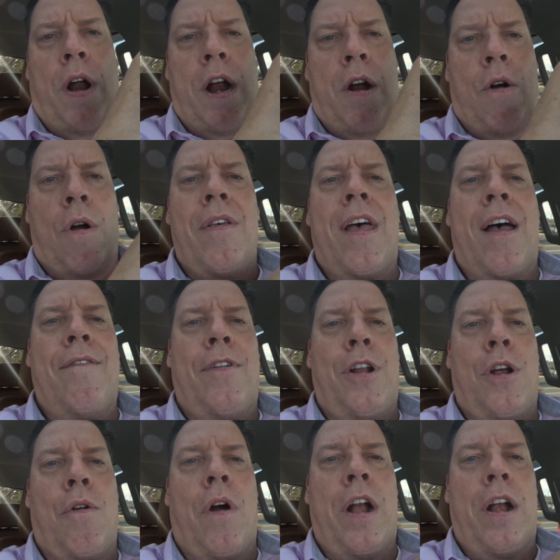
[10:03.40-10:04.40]
right here or that
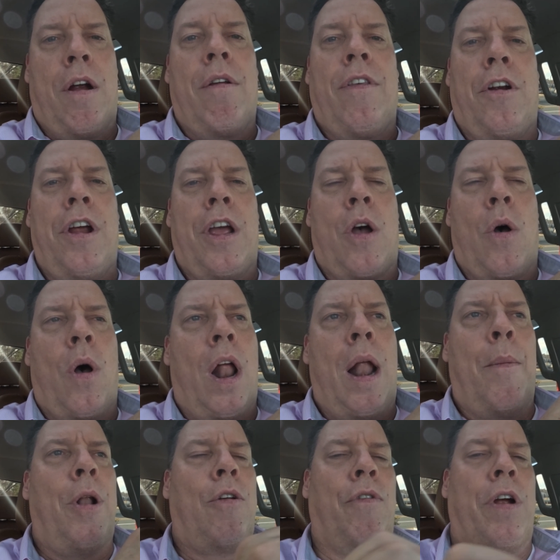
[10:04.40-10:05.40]
video right here. There you go.
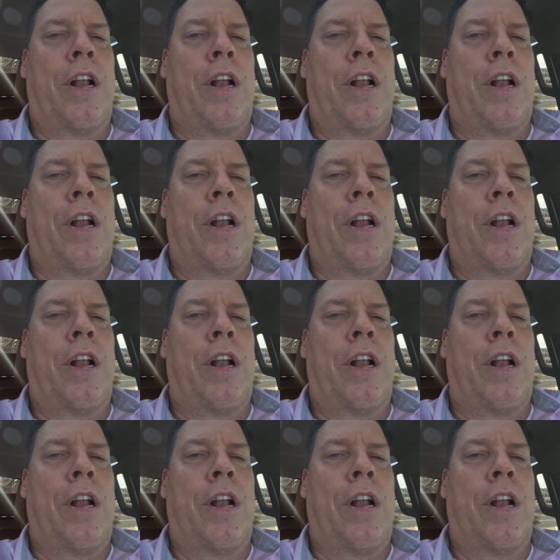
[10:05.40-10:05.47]
And I'm going to